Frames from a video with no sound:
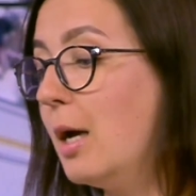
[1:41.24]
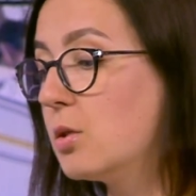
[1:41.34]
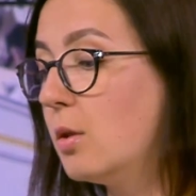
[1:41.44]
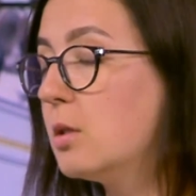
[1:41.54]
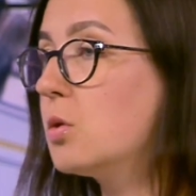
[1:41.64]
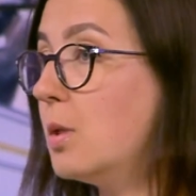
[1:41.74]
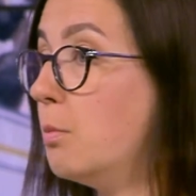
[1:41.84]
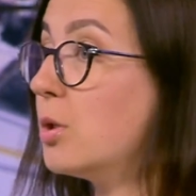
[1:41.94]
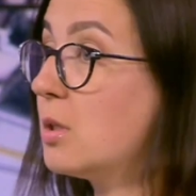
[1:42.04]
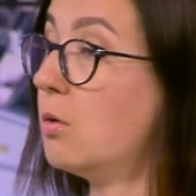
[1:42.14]
So this was the
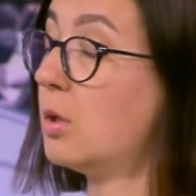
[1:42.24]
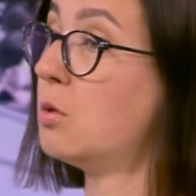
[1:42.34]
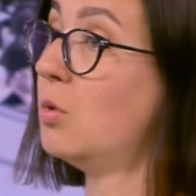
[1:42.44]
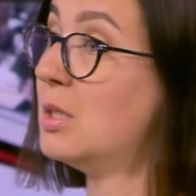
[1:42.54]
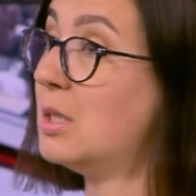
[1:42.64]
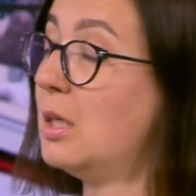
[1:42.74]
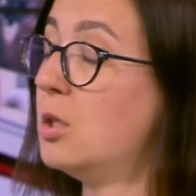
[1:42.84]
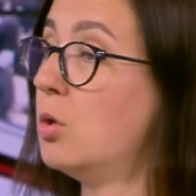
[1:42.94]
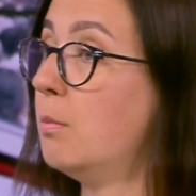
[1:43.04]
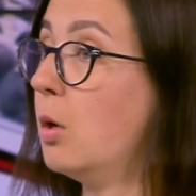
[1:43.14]
most characteristic
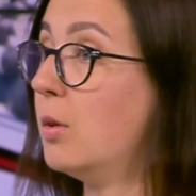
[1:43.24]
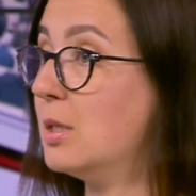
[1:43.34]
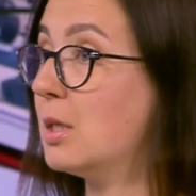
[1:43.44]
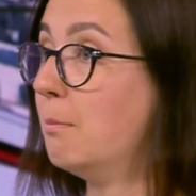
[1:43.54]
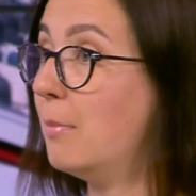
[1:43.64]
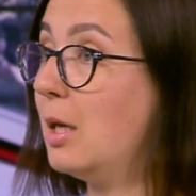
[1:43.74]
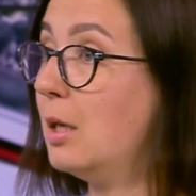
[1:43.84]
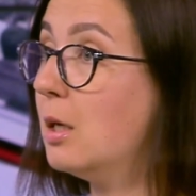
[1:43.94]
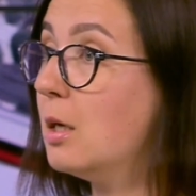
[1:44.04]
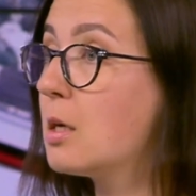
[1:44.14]
issue about this
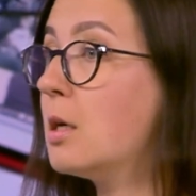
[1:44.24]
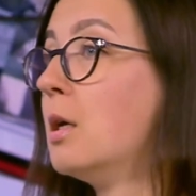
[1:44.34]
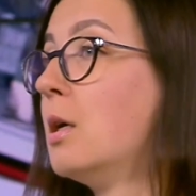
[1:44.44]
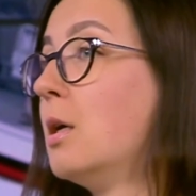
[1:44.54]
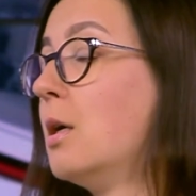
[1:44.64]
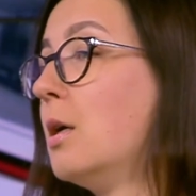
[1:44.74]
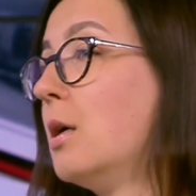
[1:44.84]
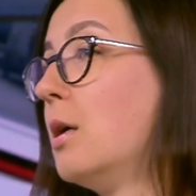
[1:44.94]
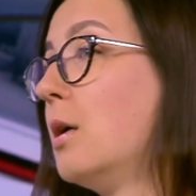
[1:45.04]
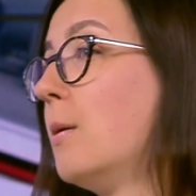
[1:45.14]
campaign. Why is
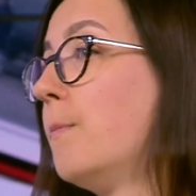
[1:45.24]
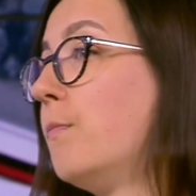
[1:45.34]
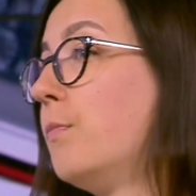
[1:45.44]
this easier